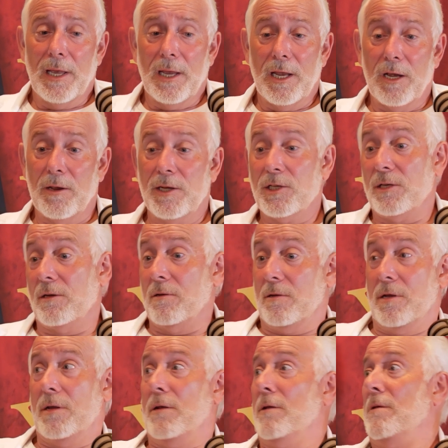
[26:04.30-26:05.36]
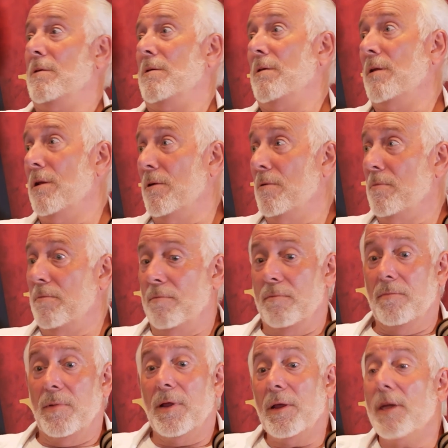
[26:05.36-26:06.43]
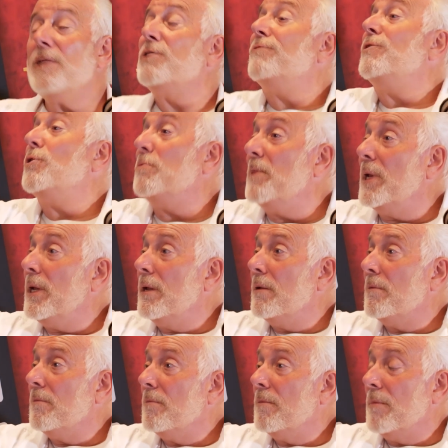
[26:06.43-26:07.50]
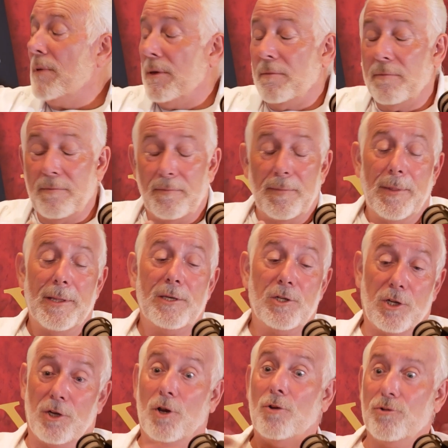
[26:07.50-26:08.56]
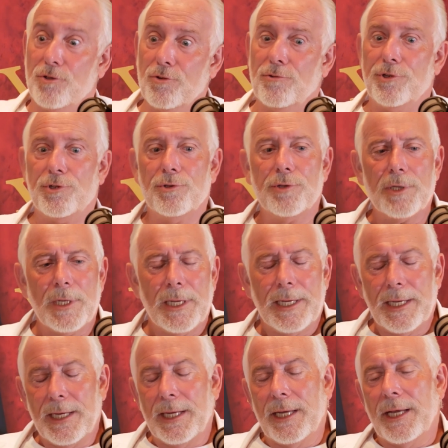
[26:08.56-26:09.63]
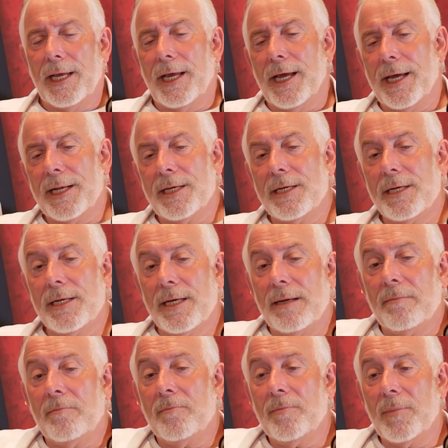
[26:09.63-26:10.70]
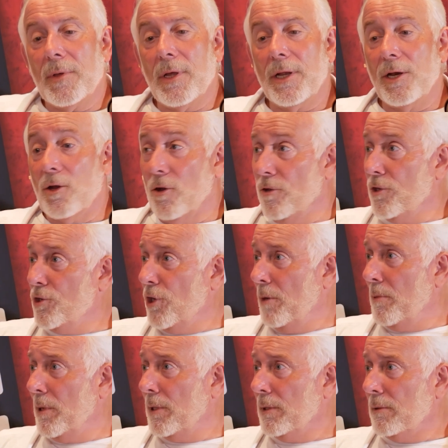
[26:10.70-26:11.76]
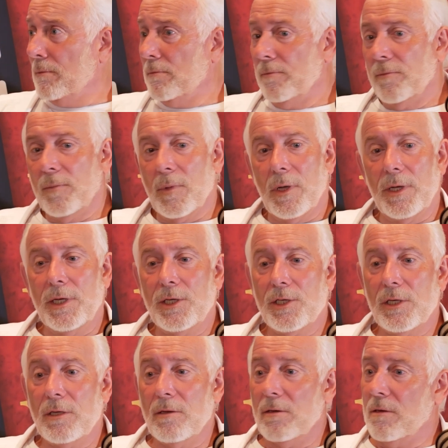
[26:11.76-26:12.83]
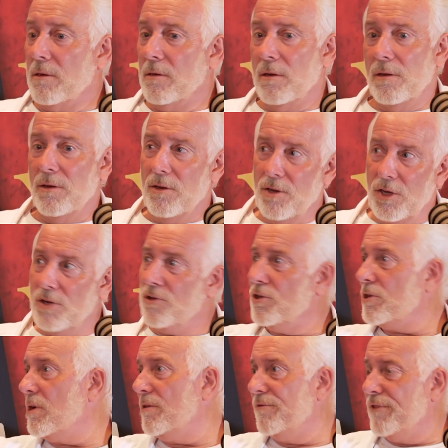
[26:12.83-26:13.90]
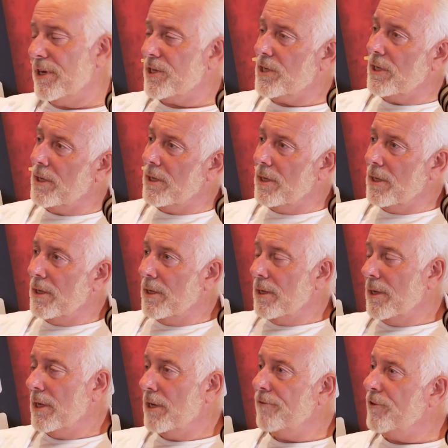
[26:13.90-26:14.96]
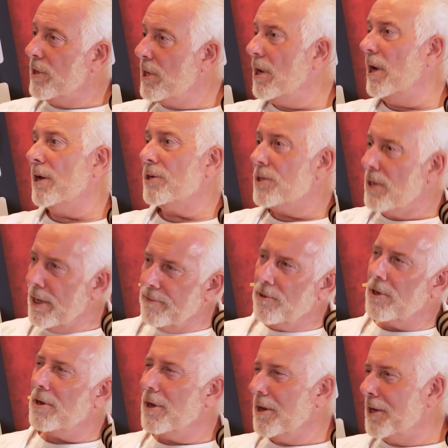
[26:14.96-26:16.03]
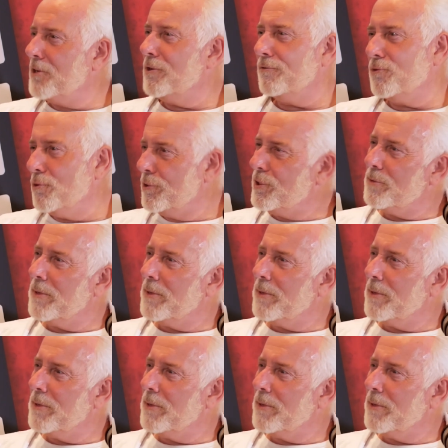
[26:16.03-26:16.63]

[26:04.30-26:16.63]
he said, "Look," he interviewed me, to cut a long story short, and I got the job. And he said, "Look, you just go and fix it. And if you can't, I've got a tough choice to